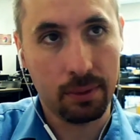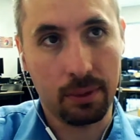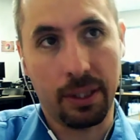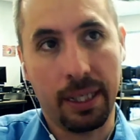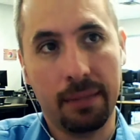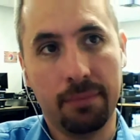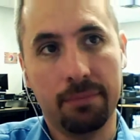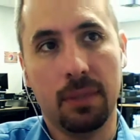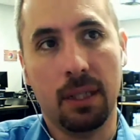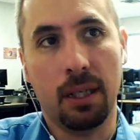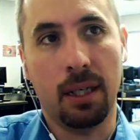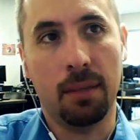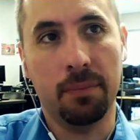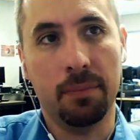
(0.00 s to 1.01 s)
Okay,
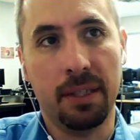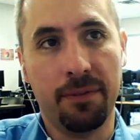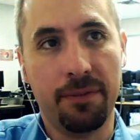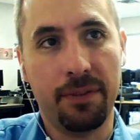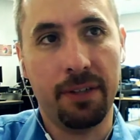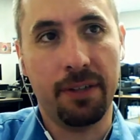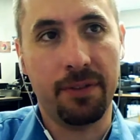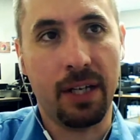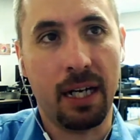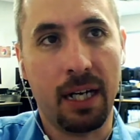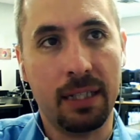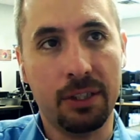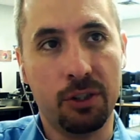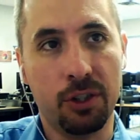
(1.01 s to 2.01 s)
if
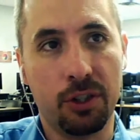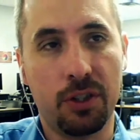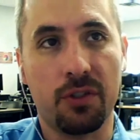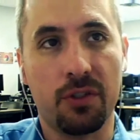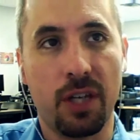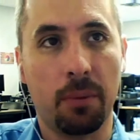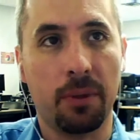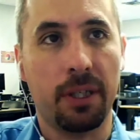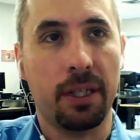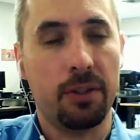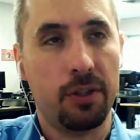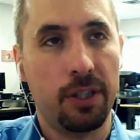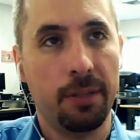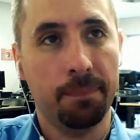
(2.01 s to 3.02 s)
not, you just disable the
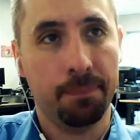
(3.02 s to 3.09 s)
HD.